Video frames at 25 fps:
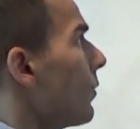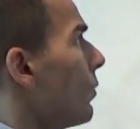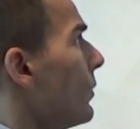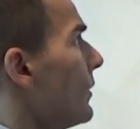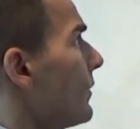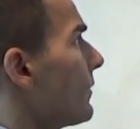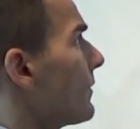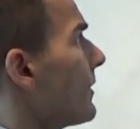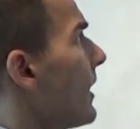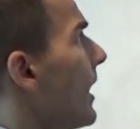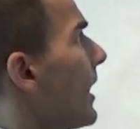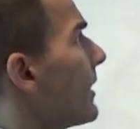We
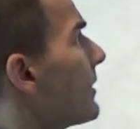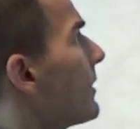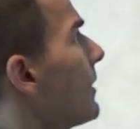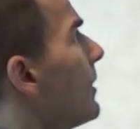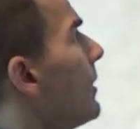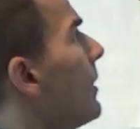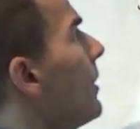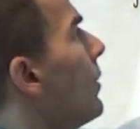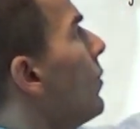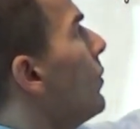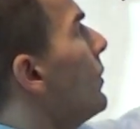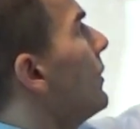start
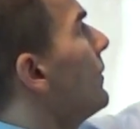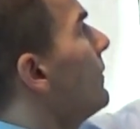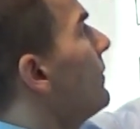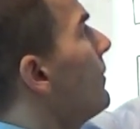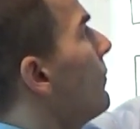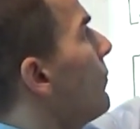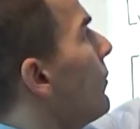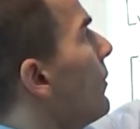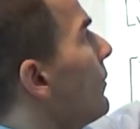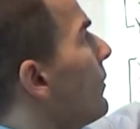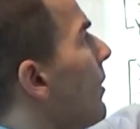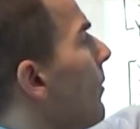with the
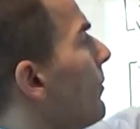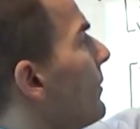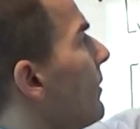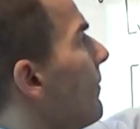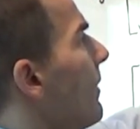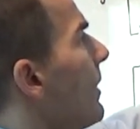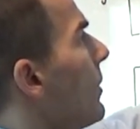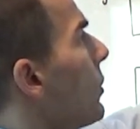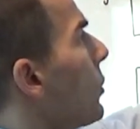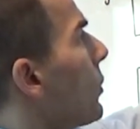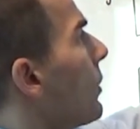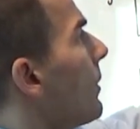first
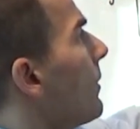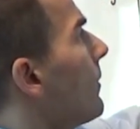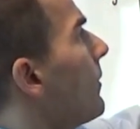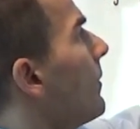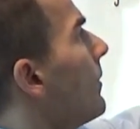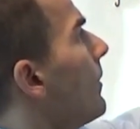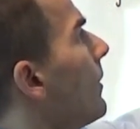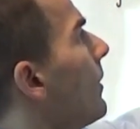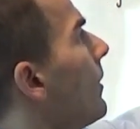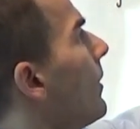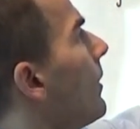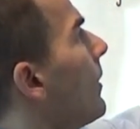
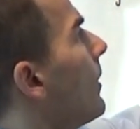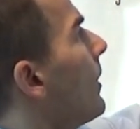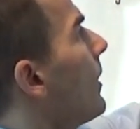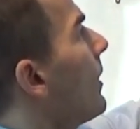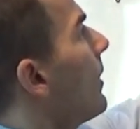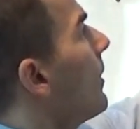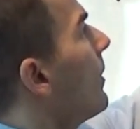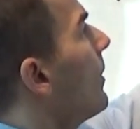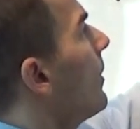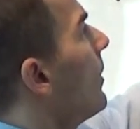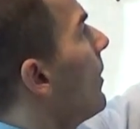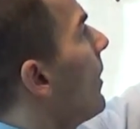observation
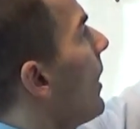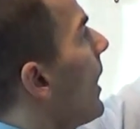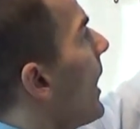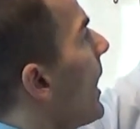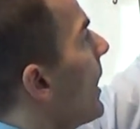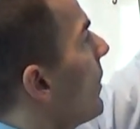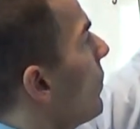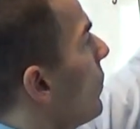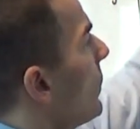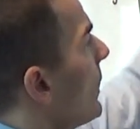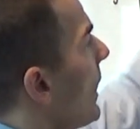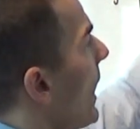
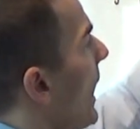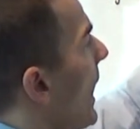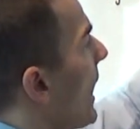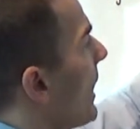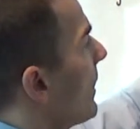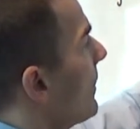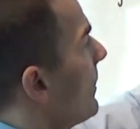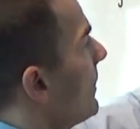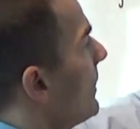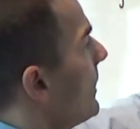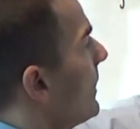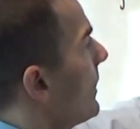and we
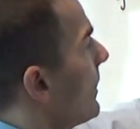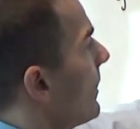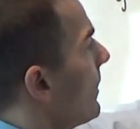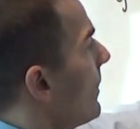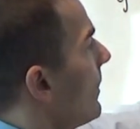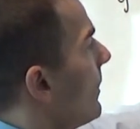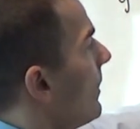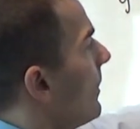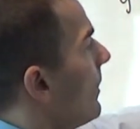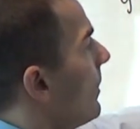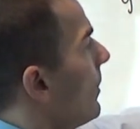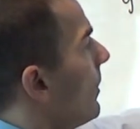end
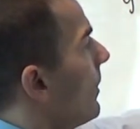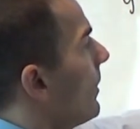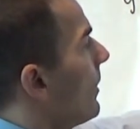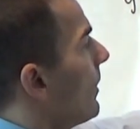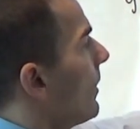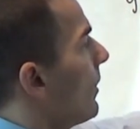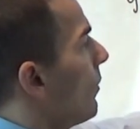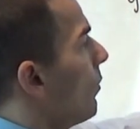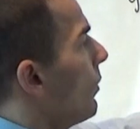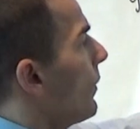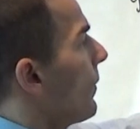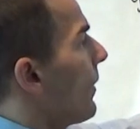here
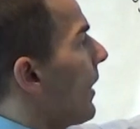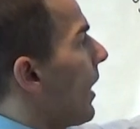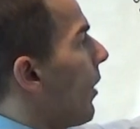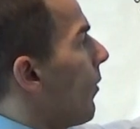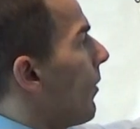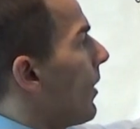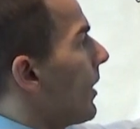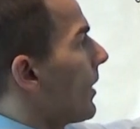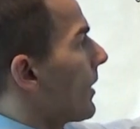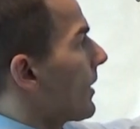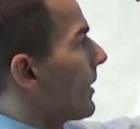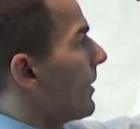with
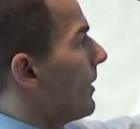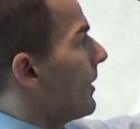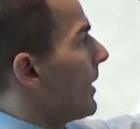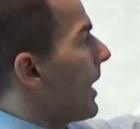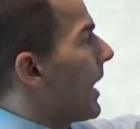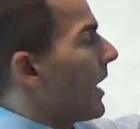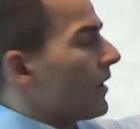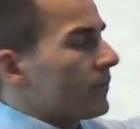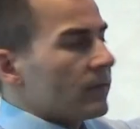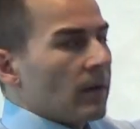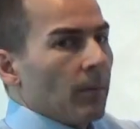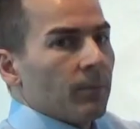our
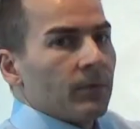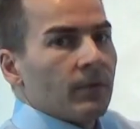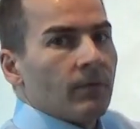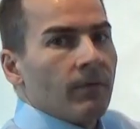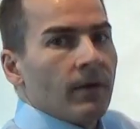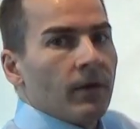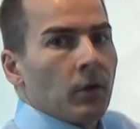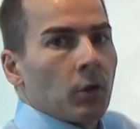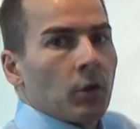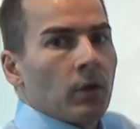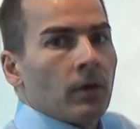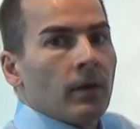last
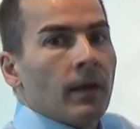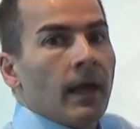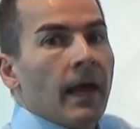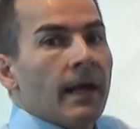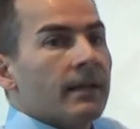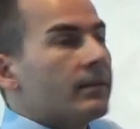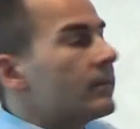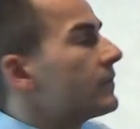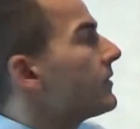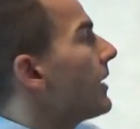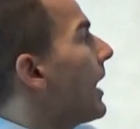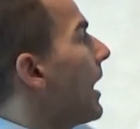observation
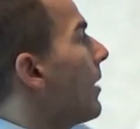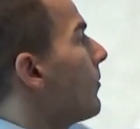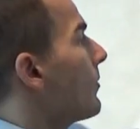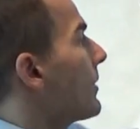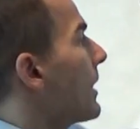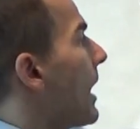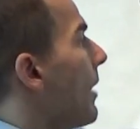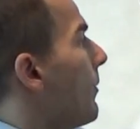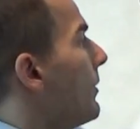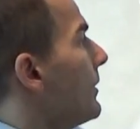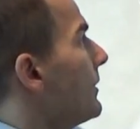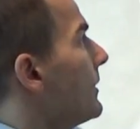at time
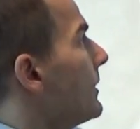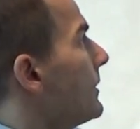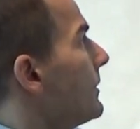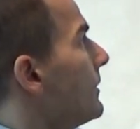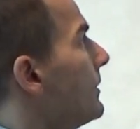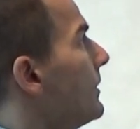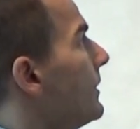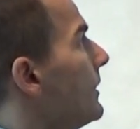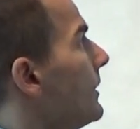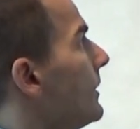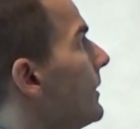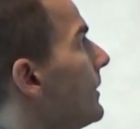capital
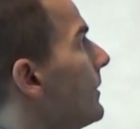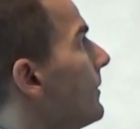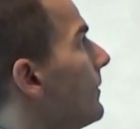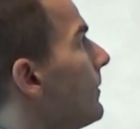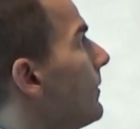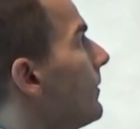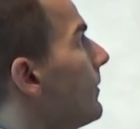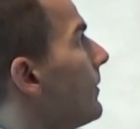T.